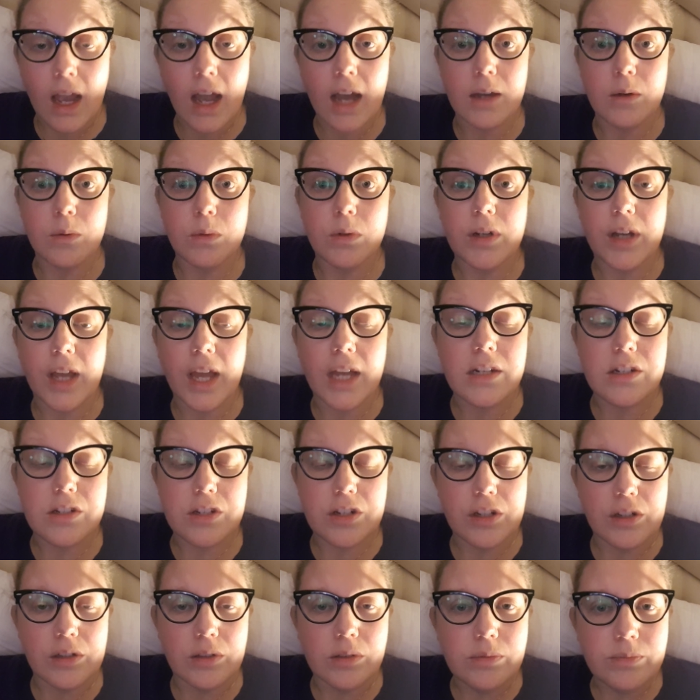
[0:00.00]
I will get
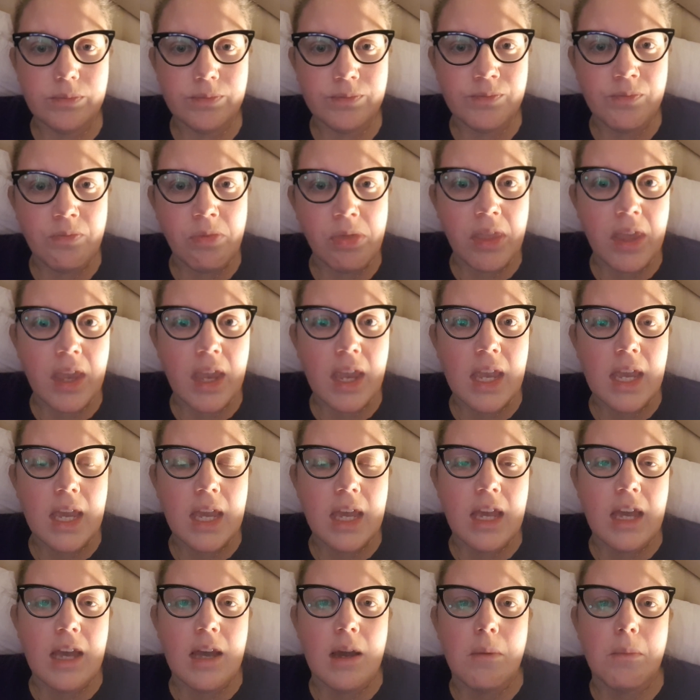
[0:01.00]
to.
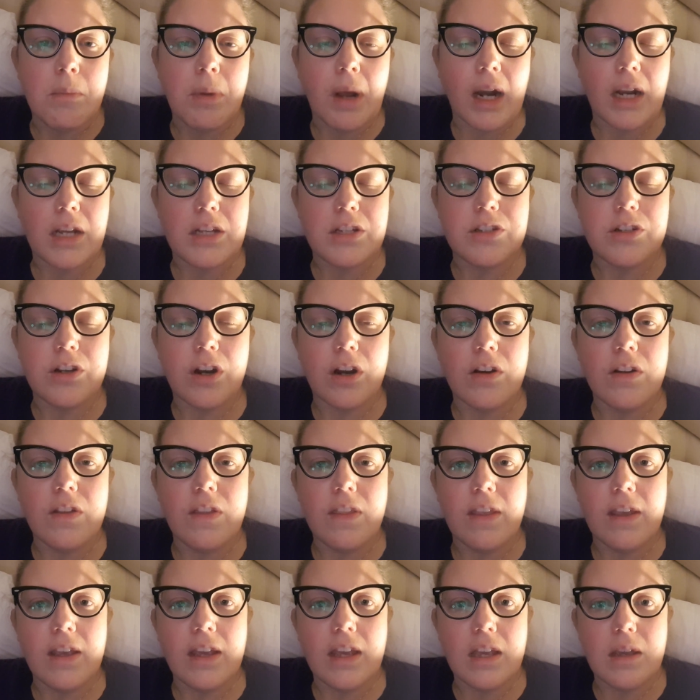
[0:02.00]
But I
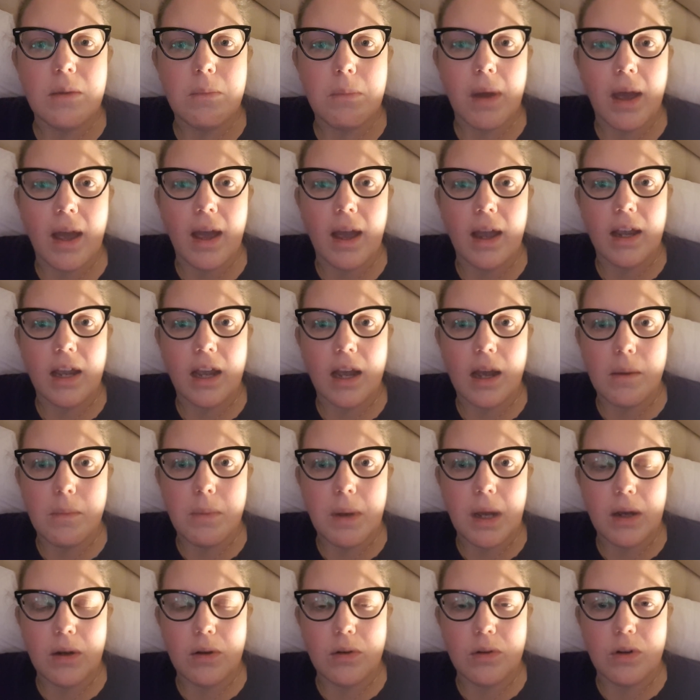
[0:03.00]
started thinking back
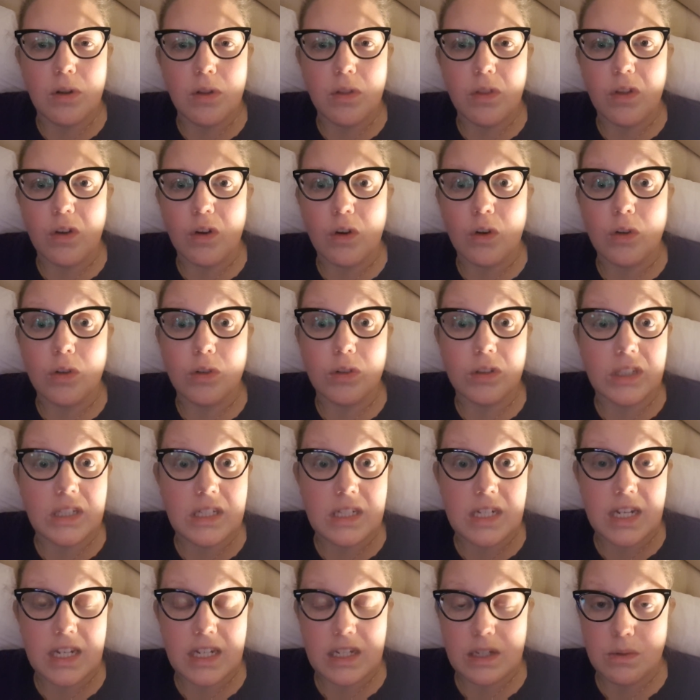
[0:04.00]
about the early
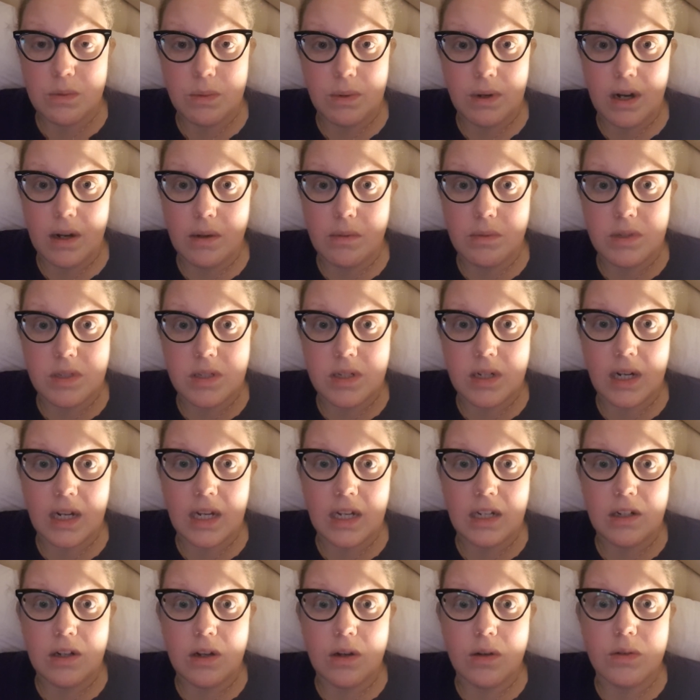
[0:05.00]
days when I was
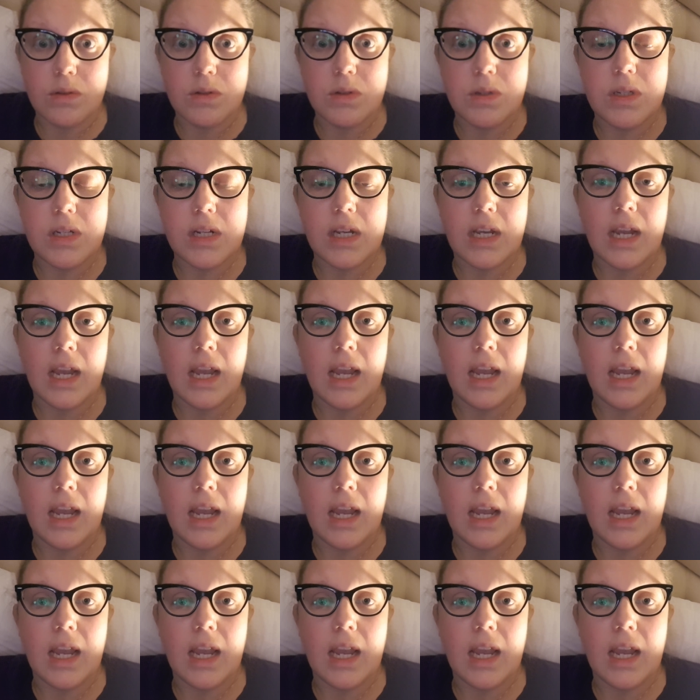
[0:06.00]
diagnosed.